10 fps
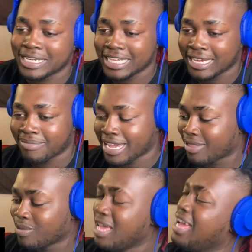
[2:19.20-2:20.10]
a DM.
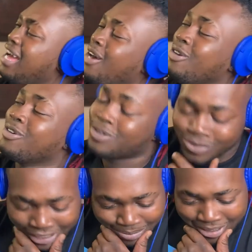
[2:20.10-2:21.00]
That's I don't know. Do
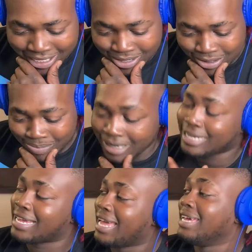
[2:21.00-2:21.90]
anybody still?
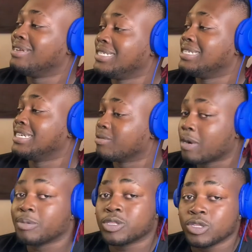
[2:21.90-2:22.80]
But yeah, niggas
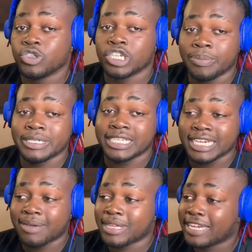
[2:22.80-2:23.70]
probably still jumping
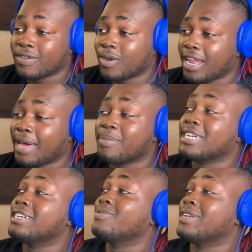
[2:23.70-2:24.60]
DM. I ain't gonna lie
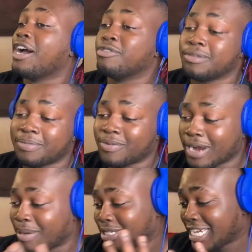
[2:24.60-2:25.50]
because when I was where
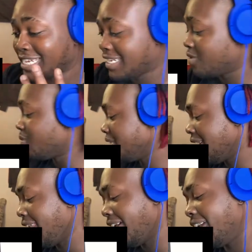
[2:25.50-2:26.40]
I'm taking this was
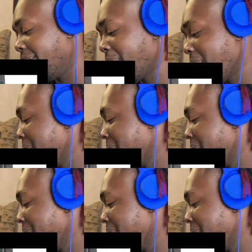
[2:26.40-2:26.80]
that like